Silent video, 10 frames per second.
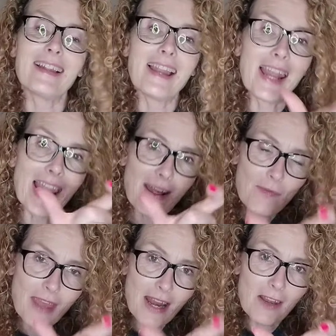Love
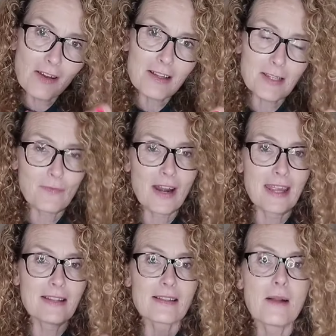that last
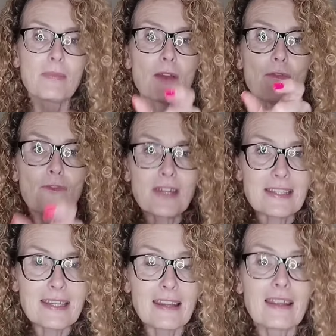phrase,
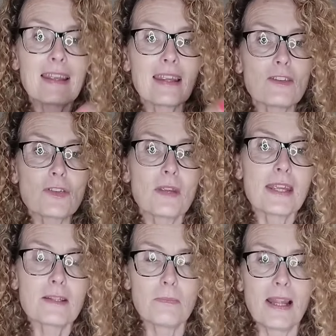fitting into
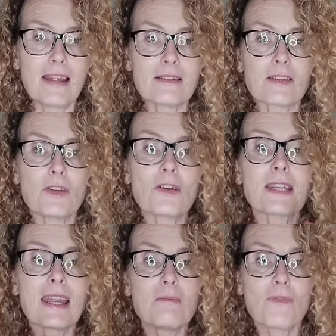his plans, not
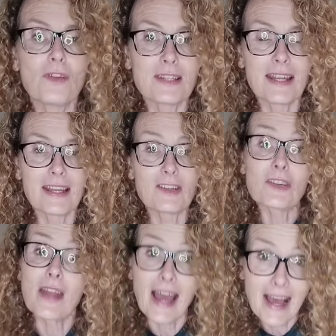him fitting
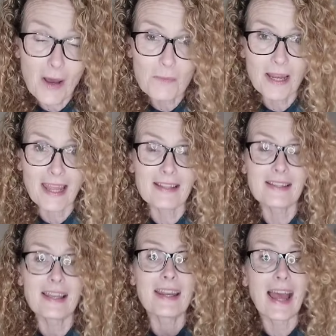into our
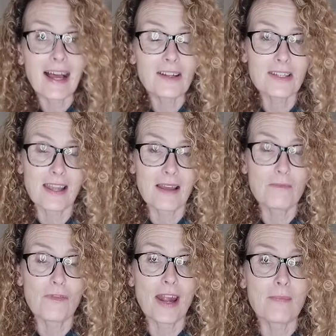plans and our time
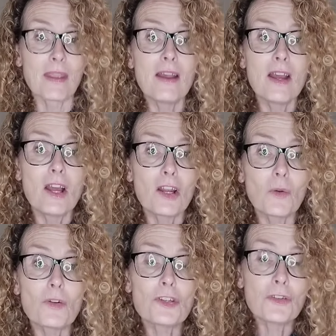frame.
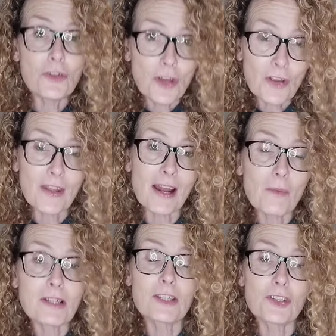Lord, you know that I
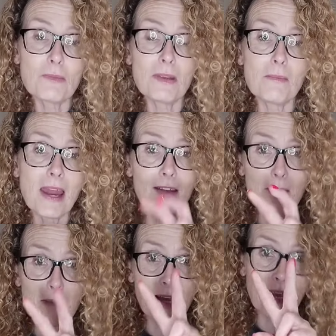wanted to be
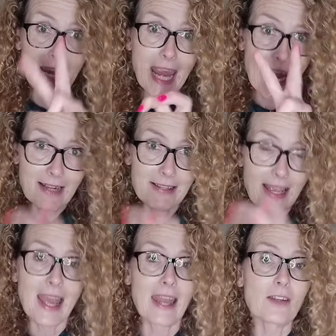married by X
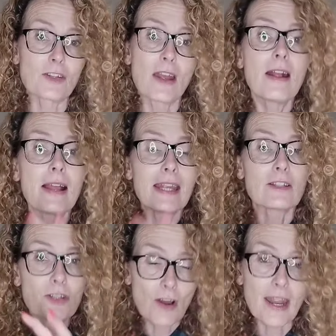age.
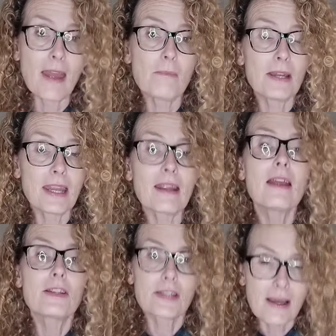It's not happening,
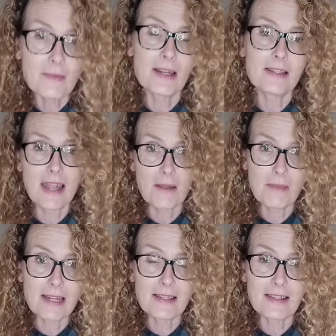so I'm going to take
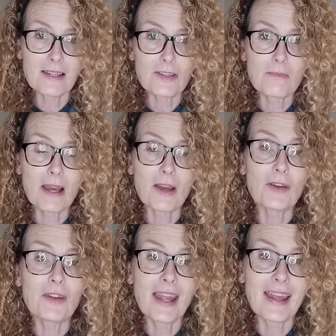matters into
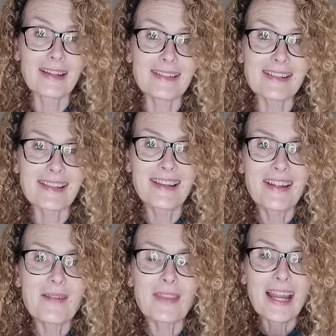my own hands.
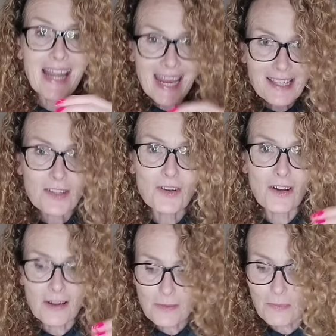Let
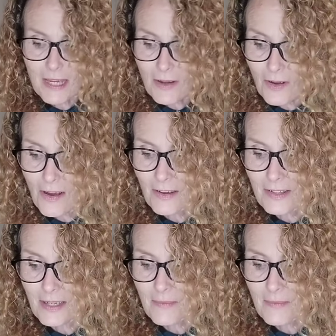God be God.